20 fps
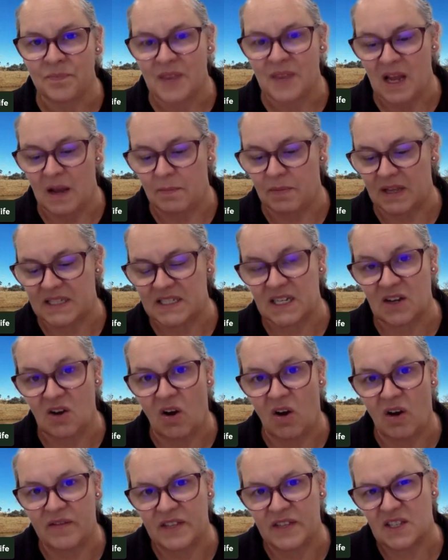plastic
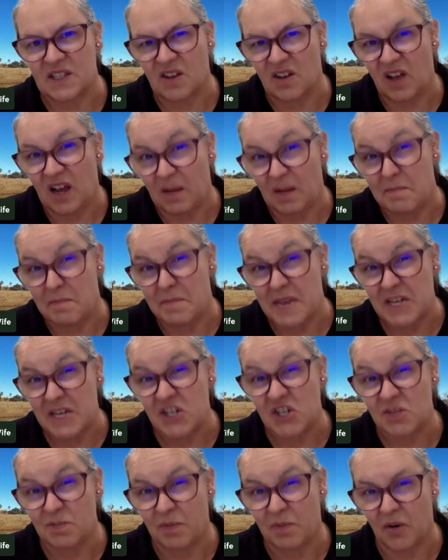hive that's got like a
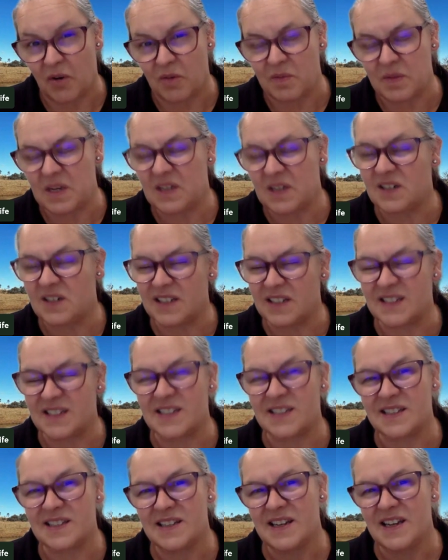mesh bottom in
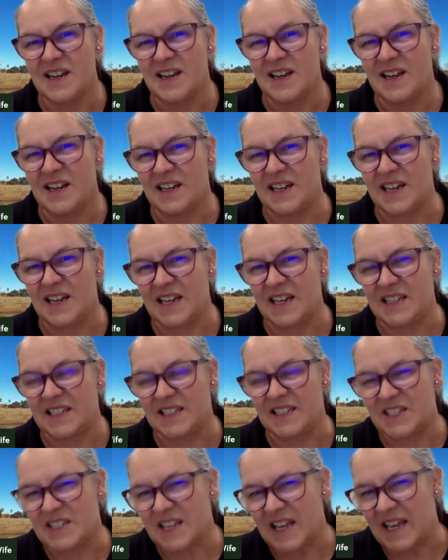it
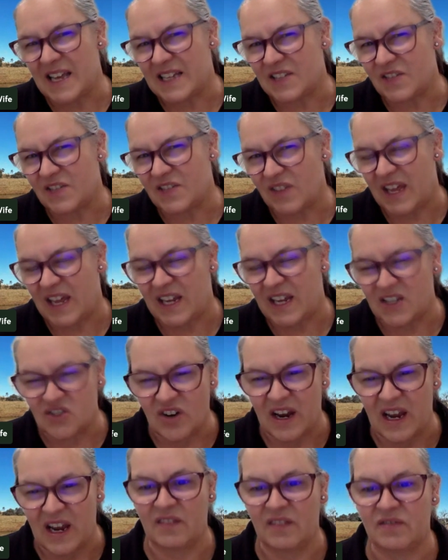just allows for the extra
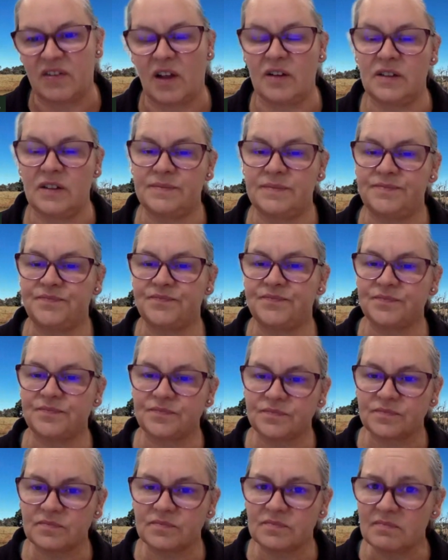airflow.
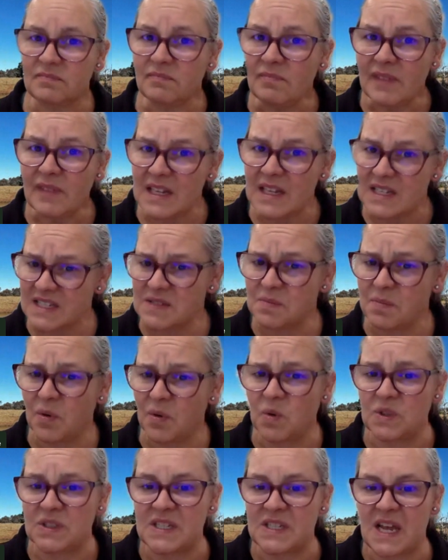It's
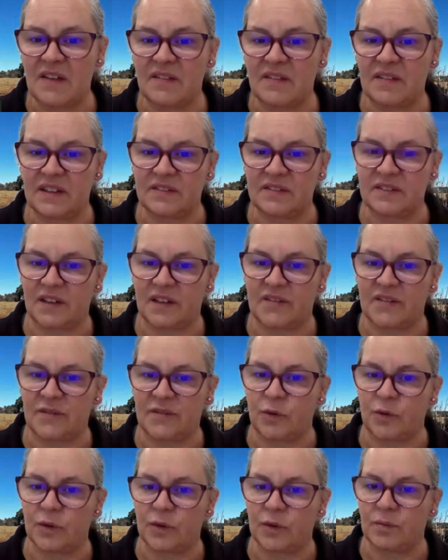important to have airflow for
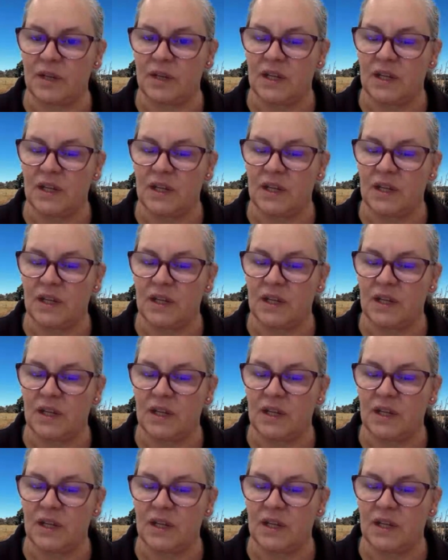them.